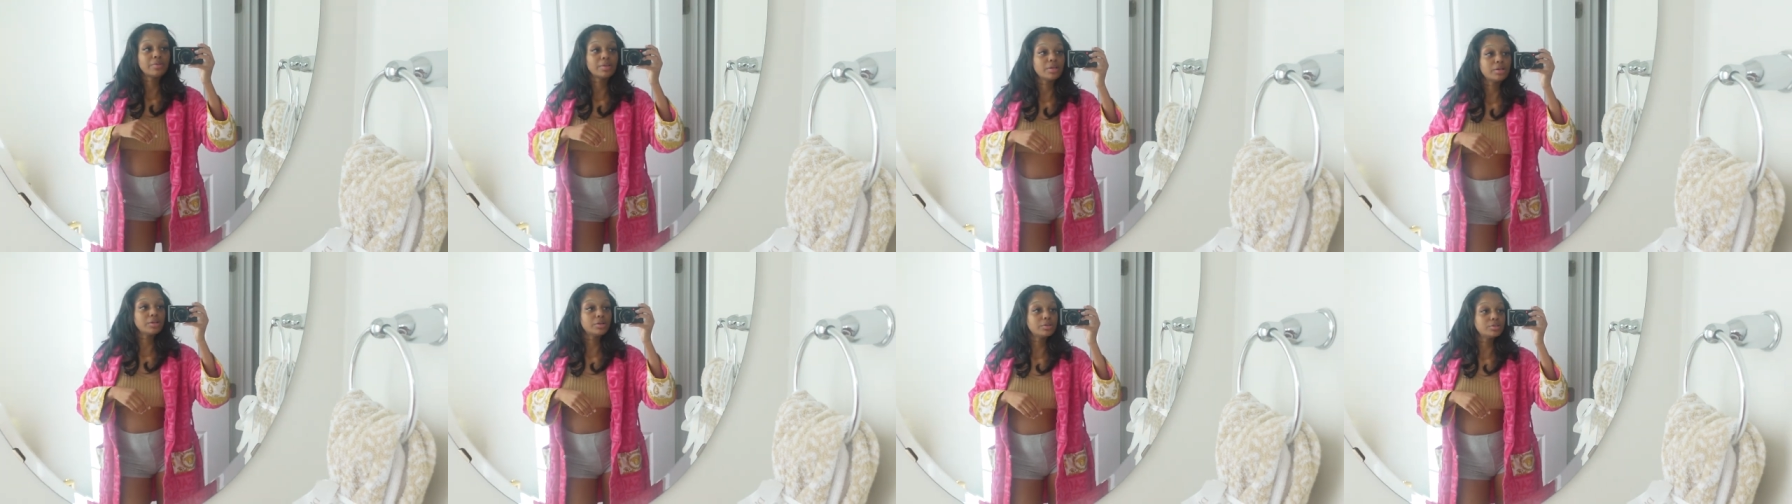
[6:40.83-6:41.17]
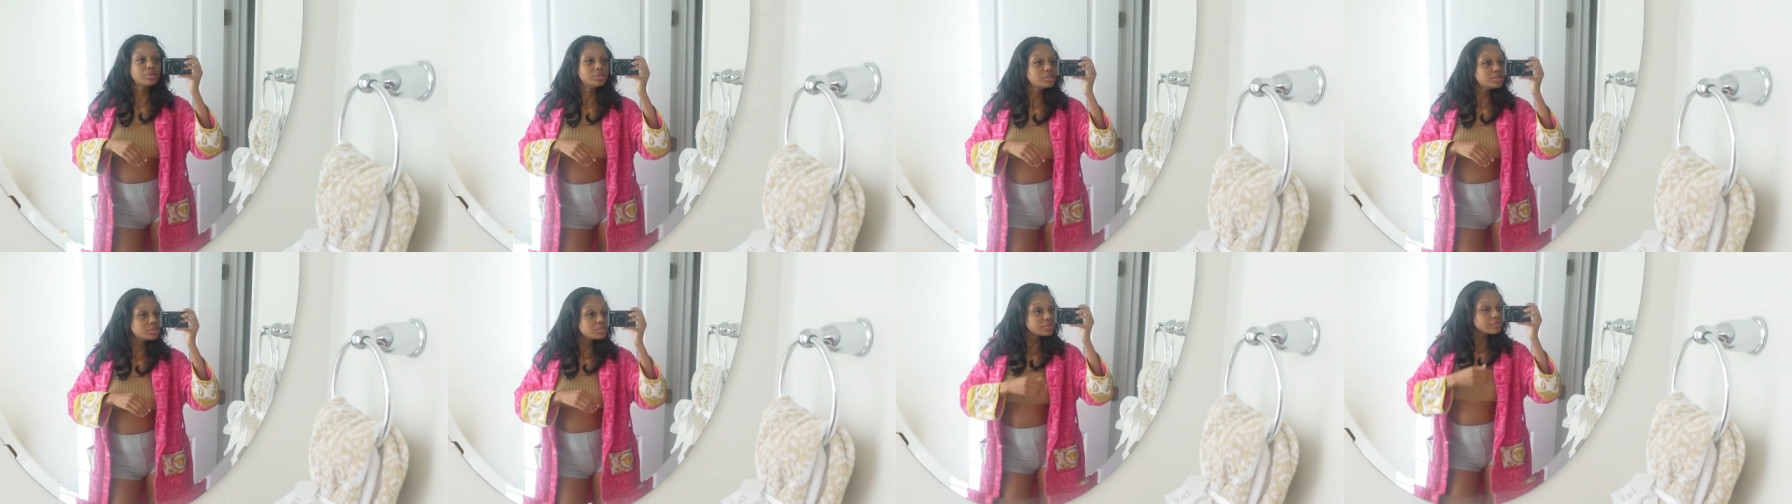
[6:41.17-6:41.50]
the
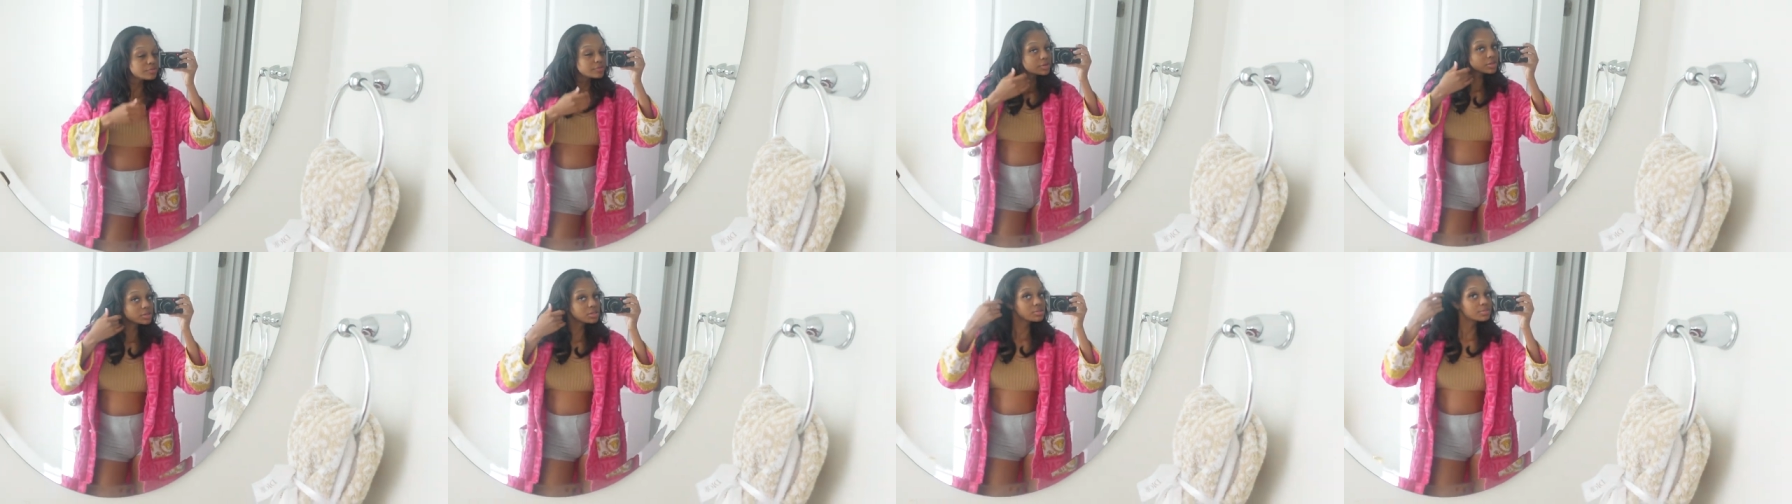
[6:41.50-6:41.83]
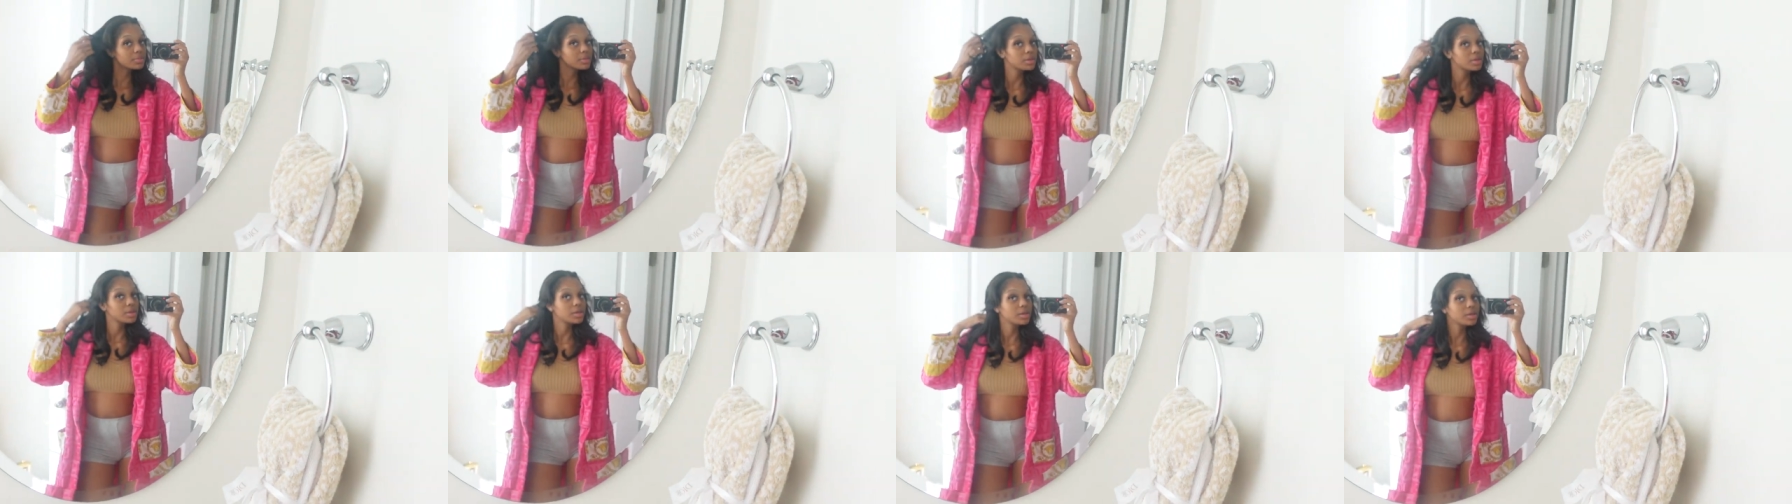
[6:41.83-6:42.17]
energy to fix
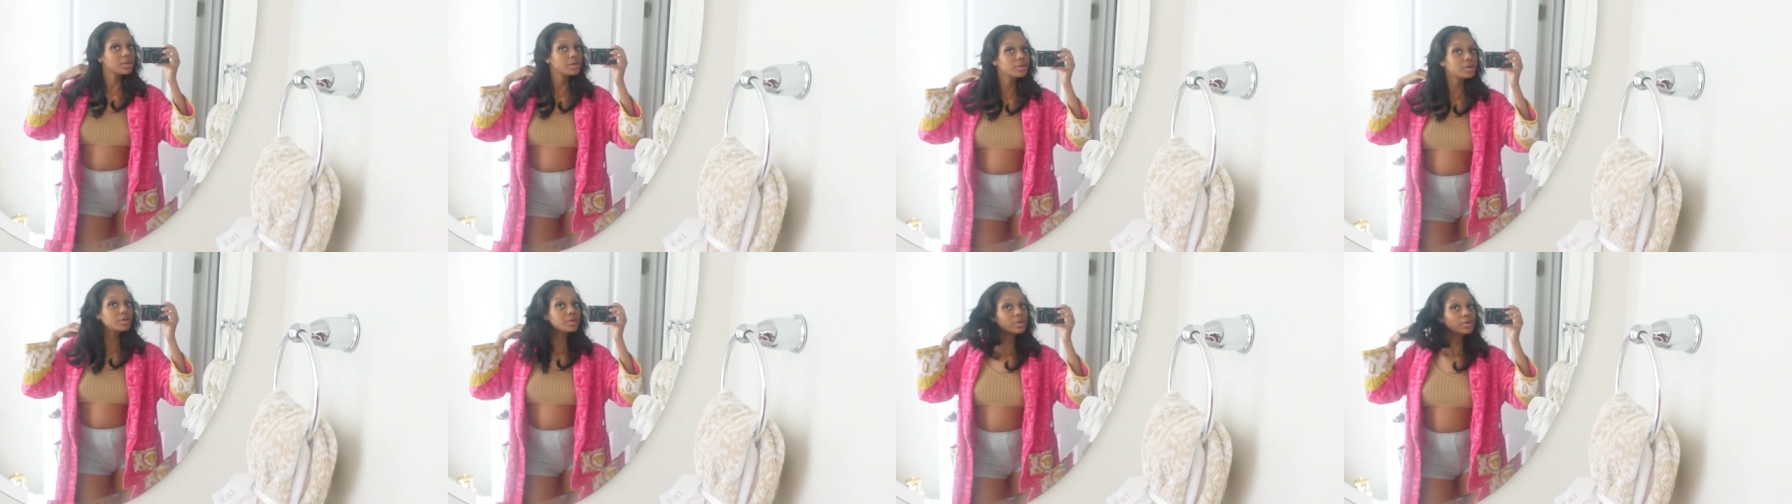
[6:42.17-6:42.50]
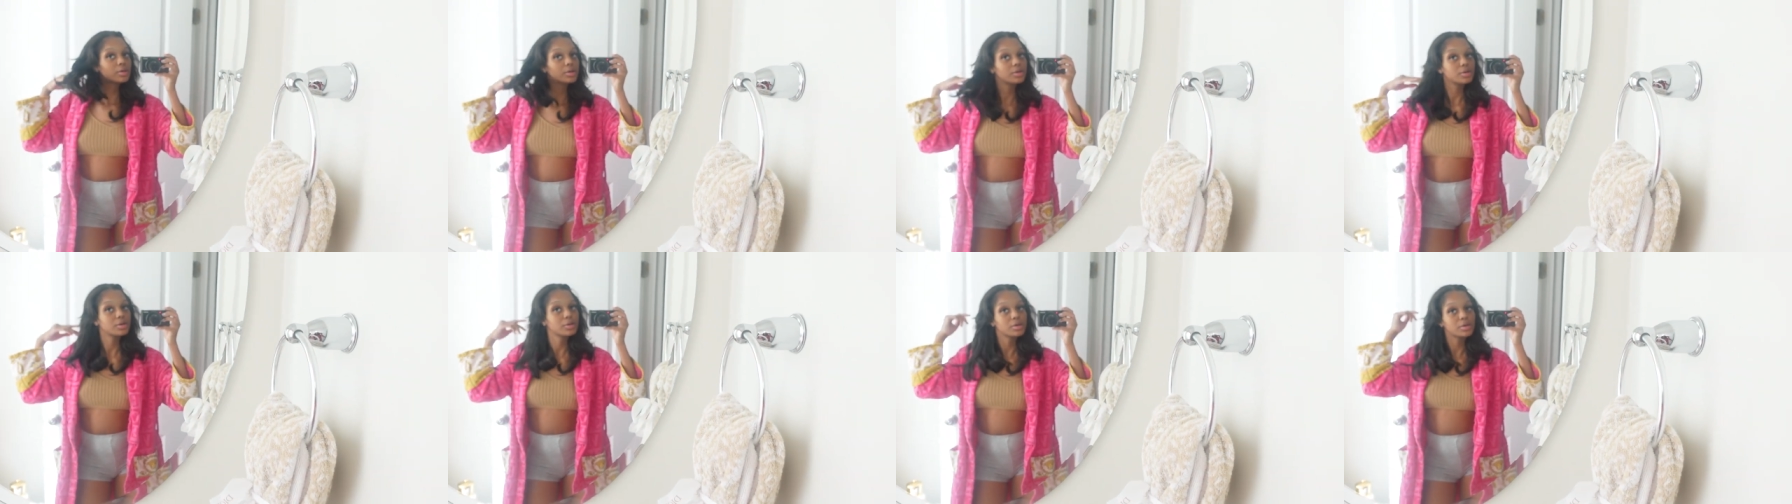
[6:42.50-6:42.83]
my hair.
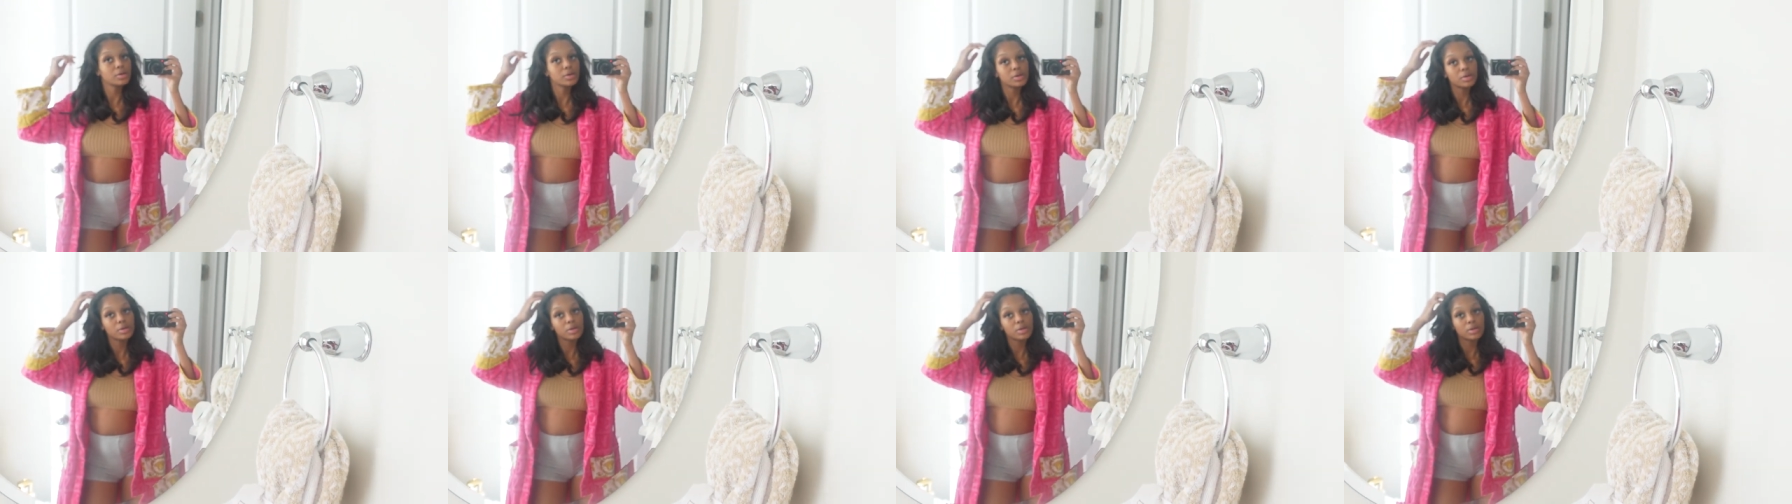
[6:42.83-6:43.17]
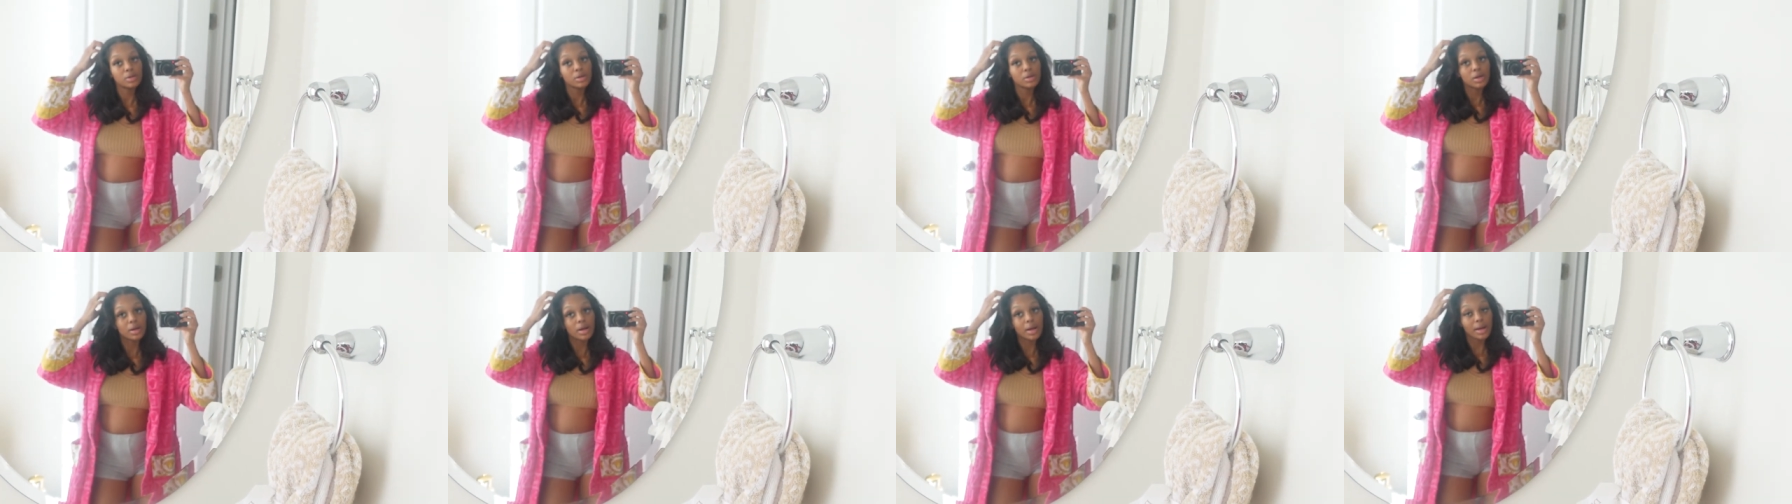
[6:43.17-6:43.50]

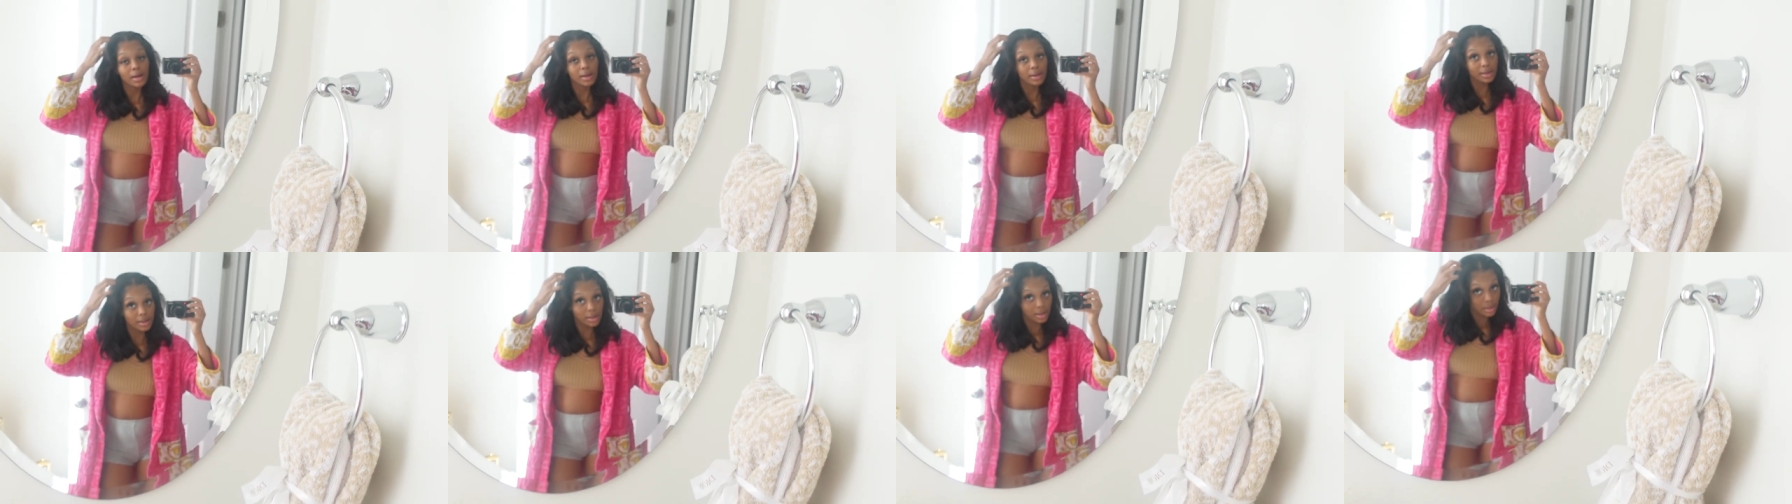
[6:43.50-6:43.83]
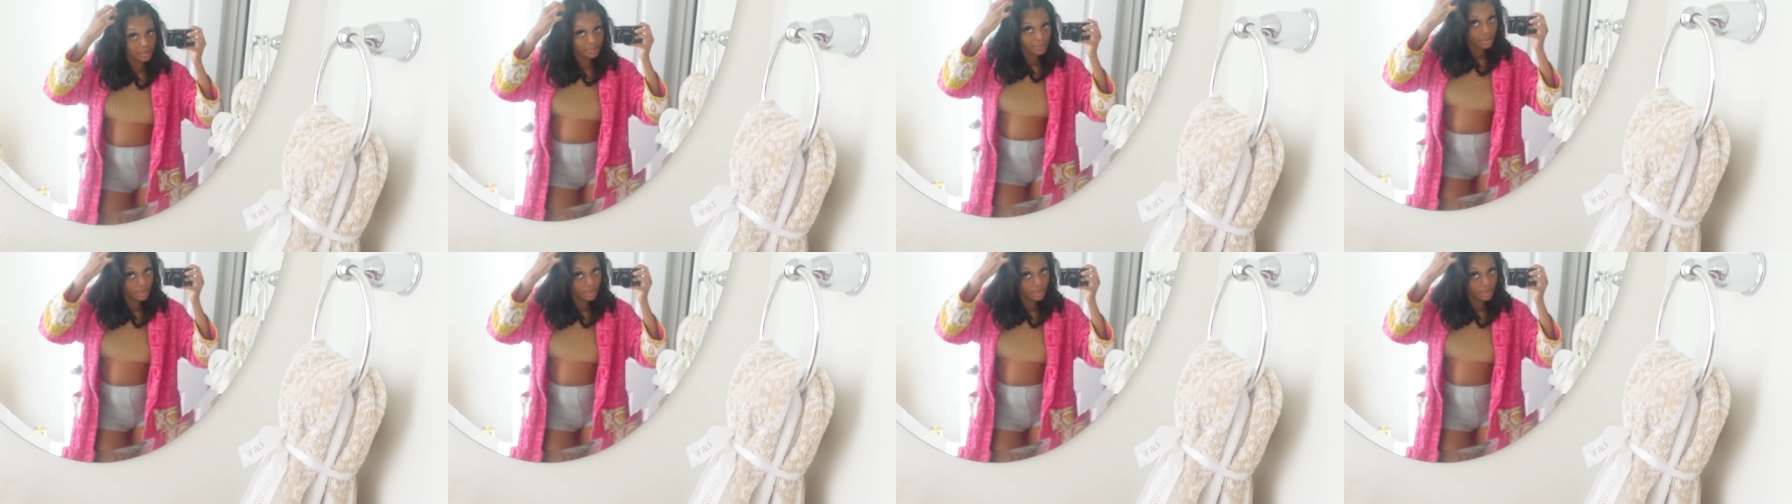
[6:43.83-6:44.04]
I cut